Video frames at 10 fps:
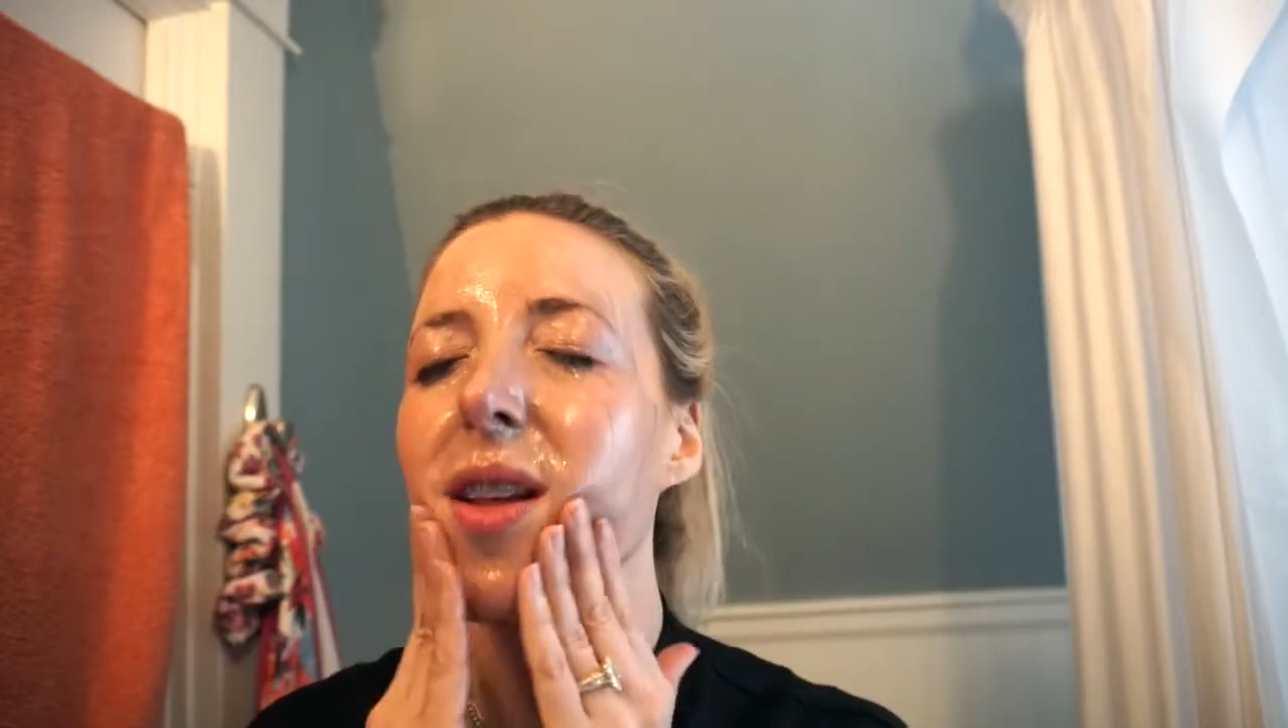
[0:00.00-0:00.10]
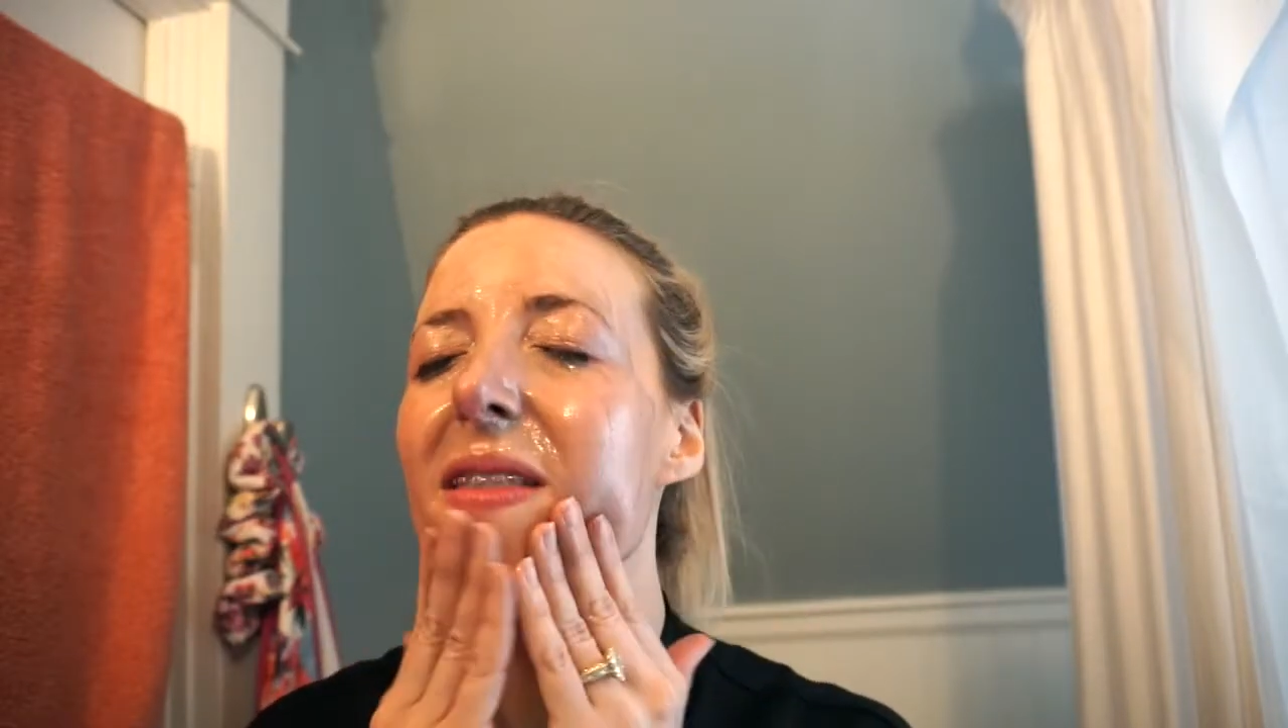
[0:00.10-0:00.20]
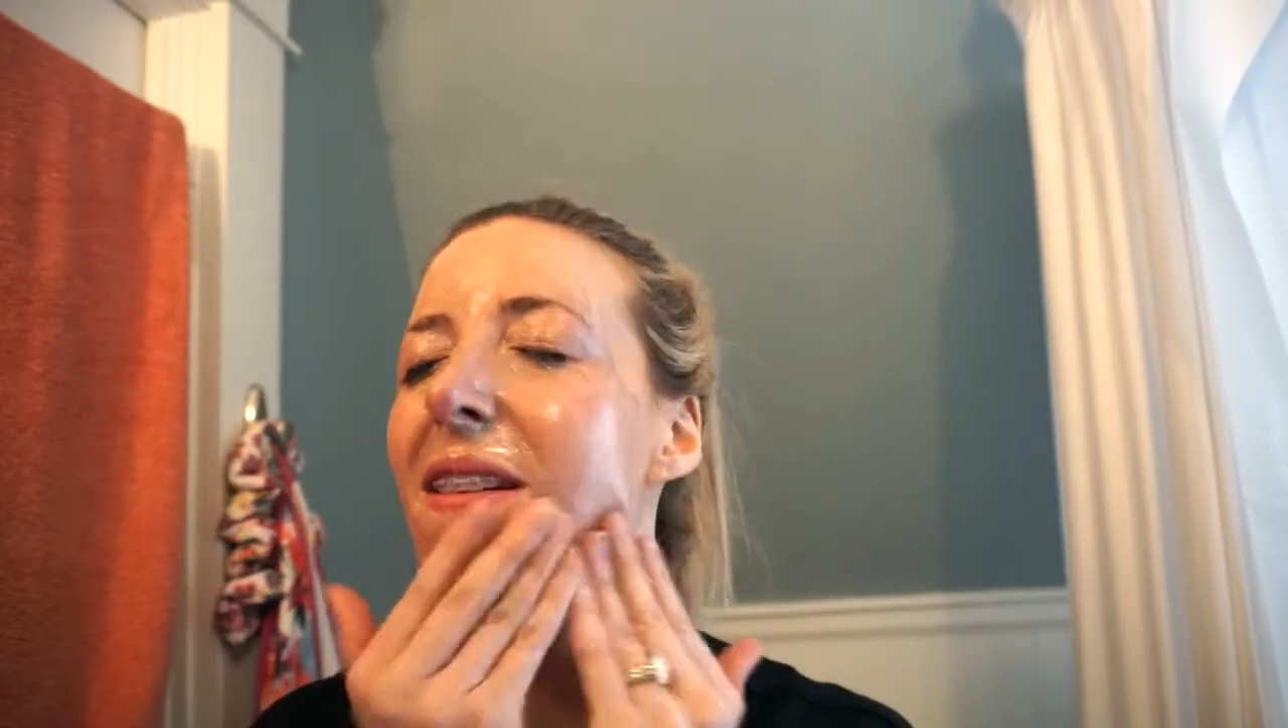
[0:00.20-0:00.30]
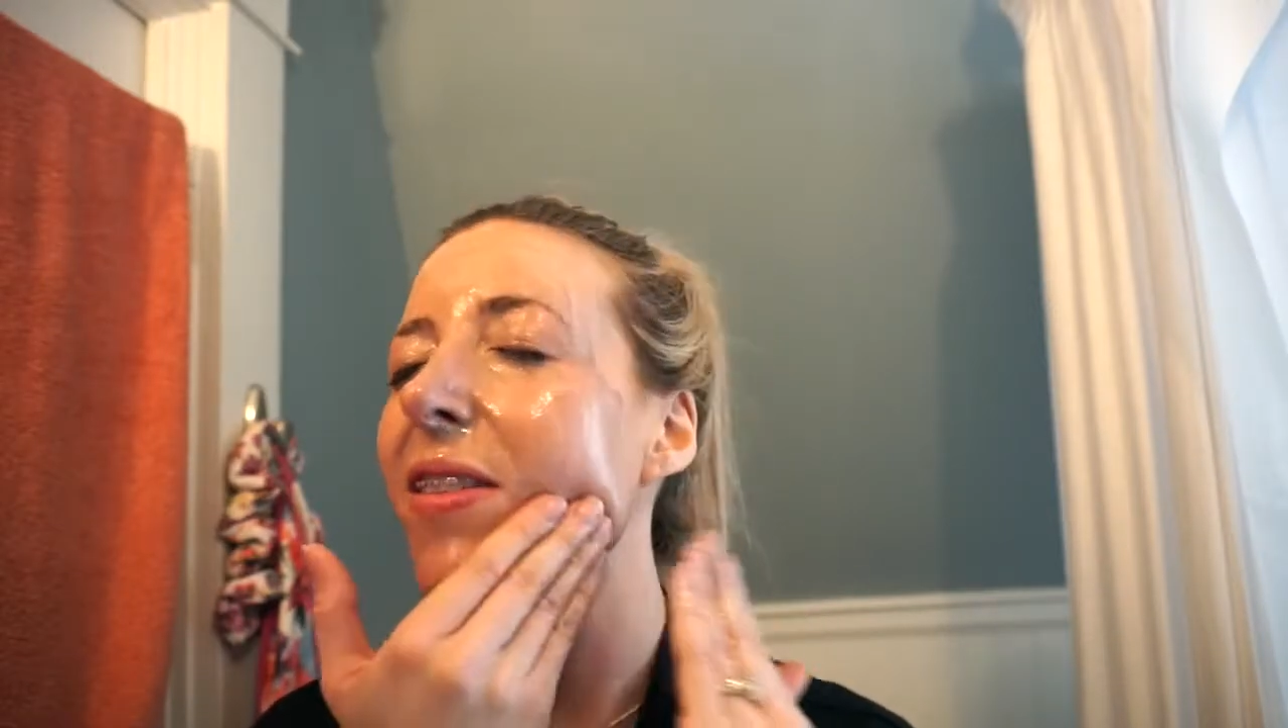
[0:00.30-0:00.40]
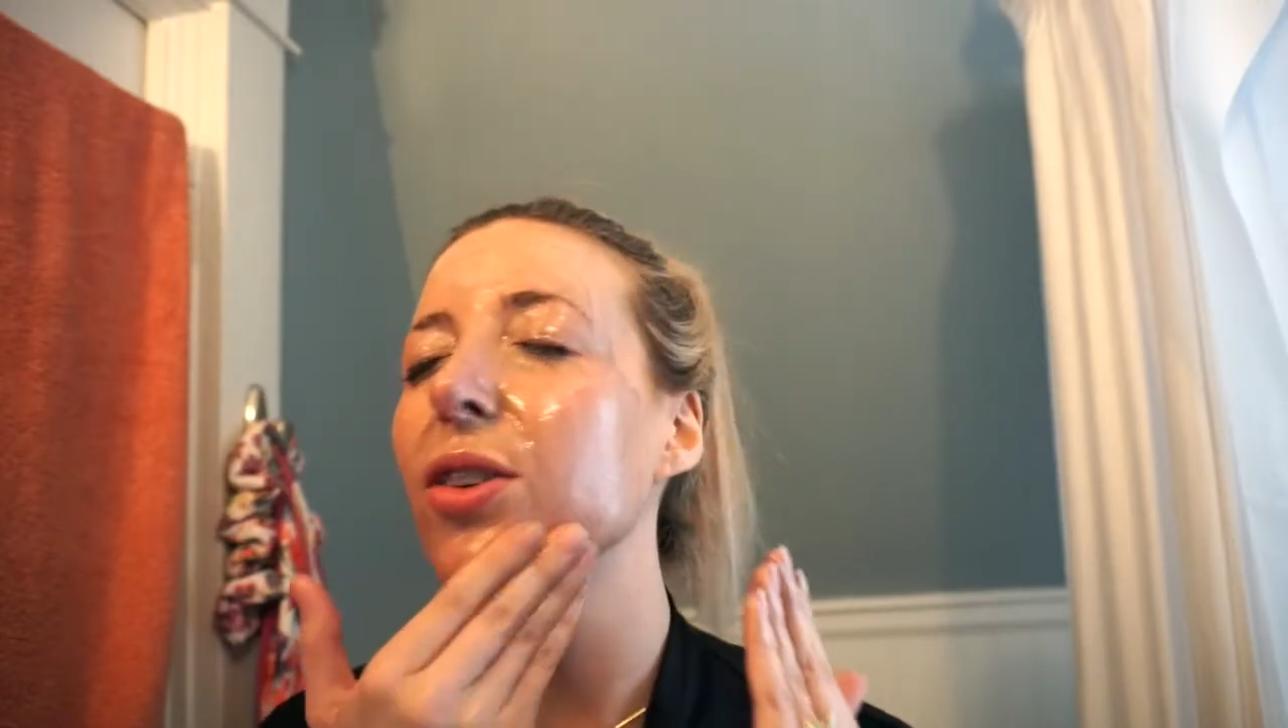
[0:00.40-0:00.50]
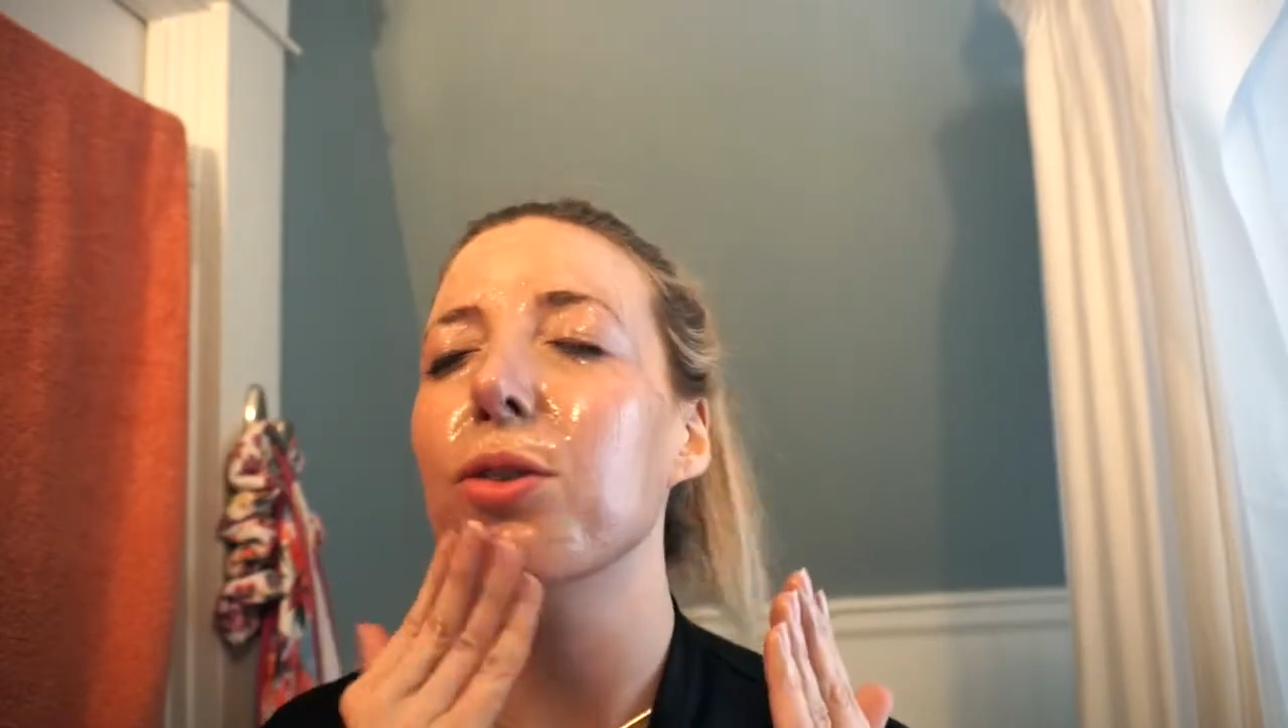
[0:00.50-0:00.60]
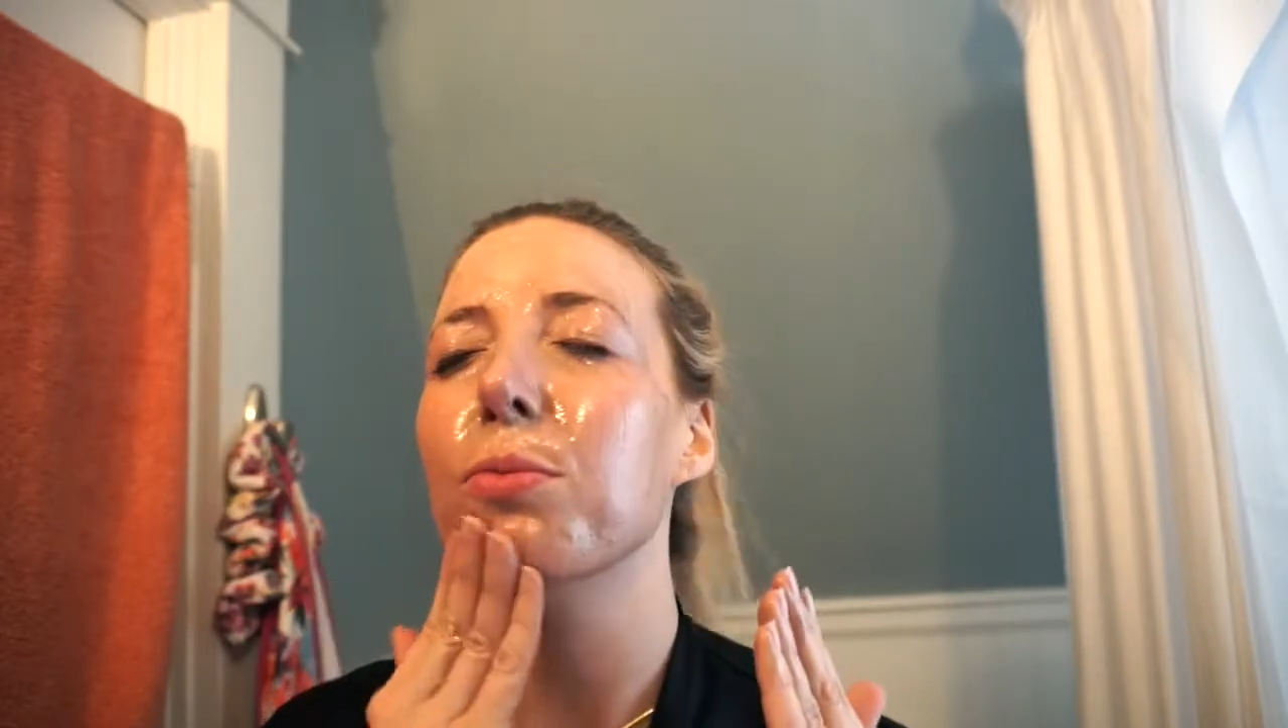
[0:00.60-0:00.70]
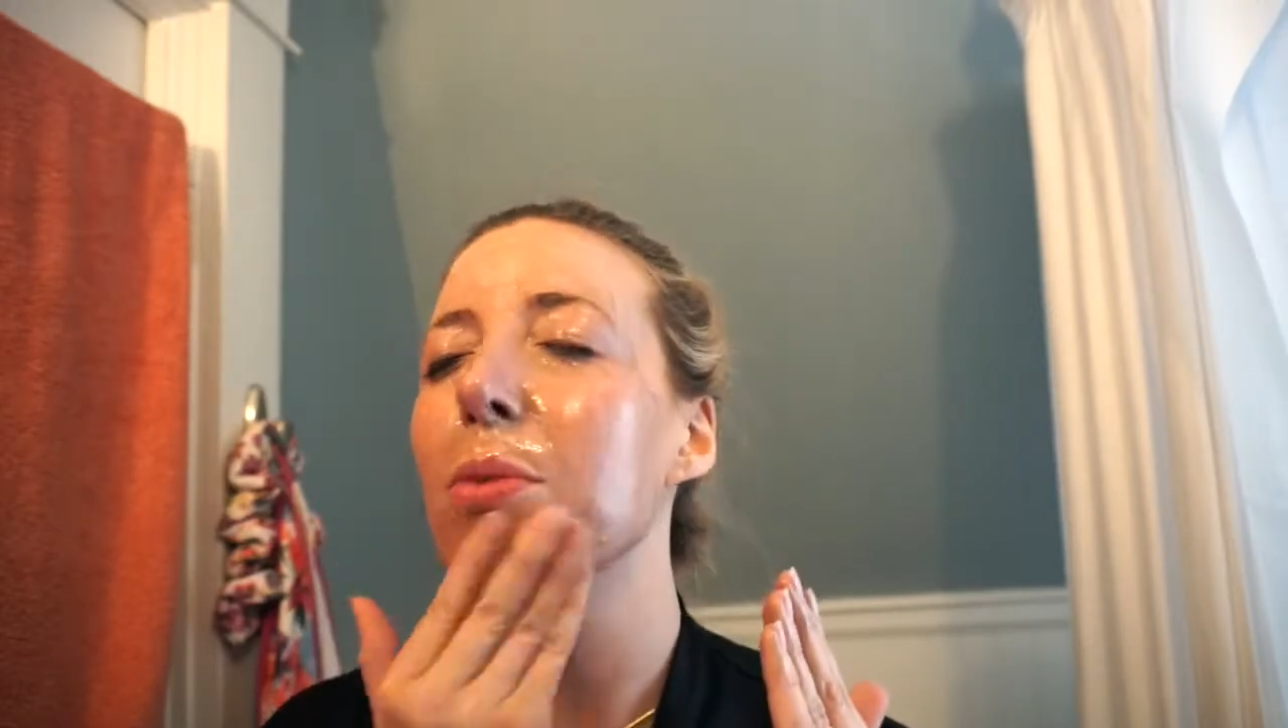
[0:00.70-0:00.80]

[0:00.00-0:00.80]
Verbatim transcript: nothing too